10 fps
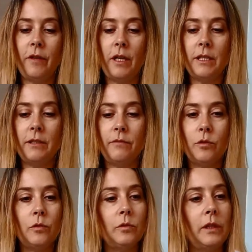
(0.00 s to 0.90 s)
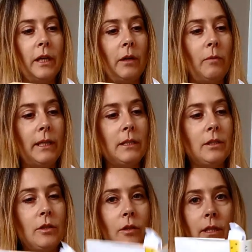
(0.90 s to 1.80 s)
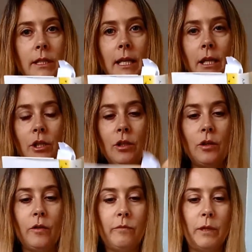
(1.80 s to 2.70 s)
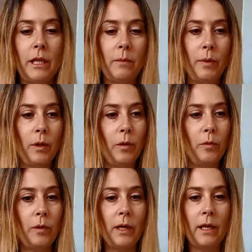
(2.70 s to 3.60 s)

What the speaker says: first of all, I went to the section of Winnie the Pooh